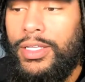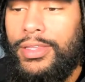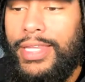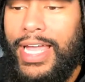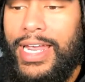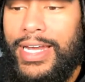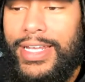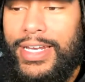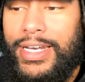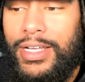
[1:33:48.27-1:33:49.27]
They
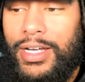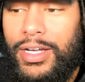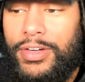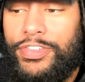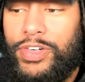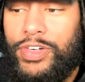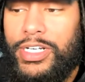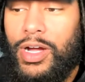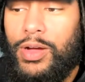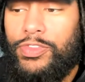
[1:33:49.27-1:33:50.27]
did a freak
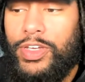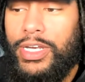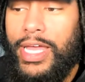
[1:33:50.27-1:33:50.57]
off in